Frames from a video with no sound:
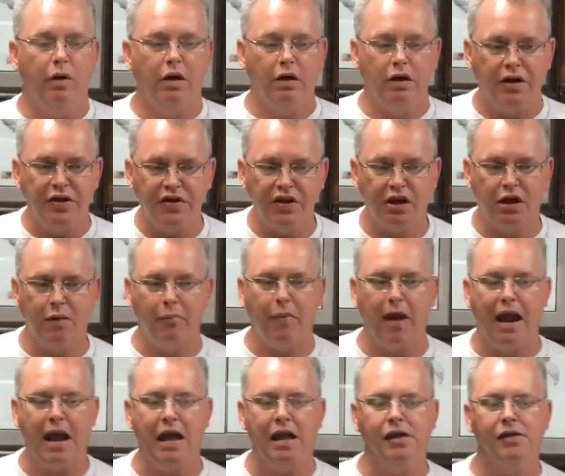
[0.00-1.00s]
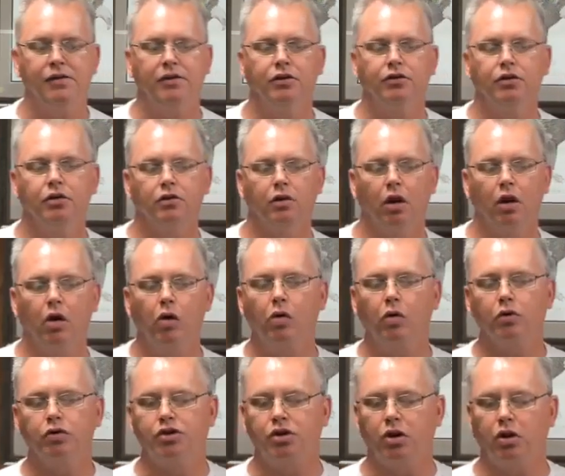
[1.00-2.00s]
Well, in the command to the
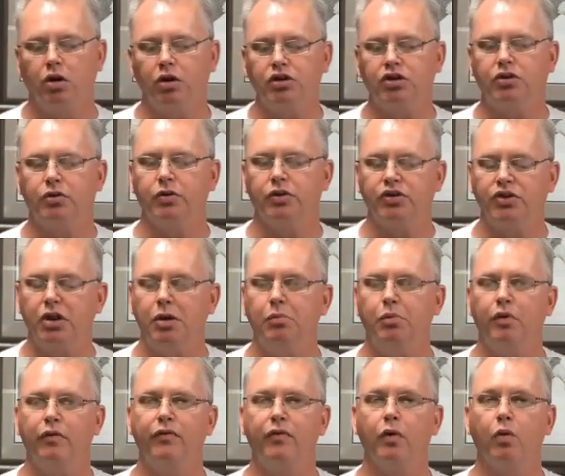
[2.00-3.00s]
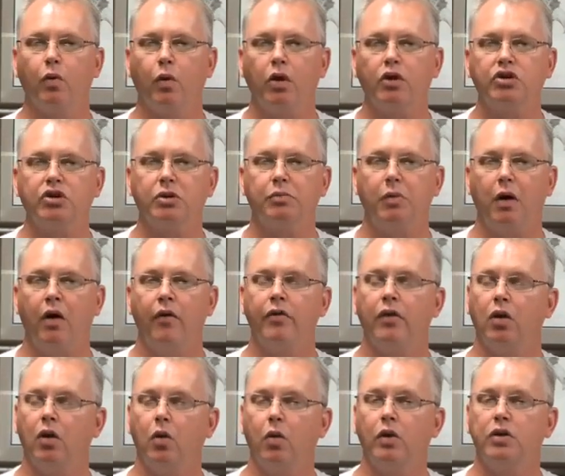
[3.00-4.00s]
local church to assemble for worship
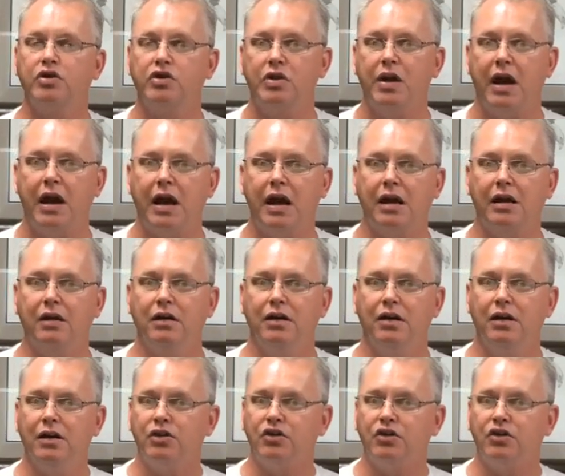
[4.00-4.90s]
on the Lord's day,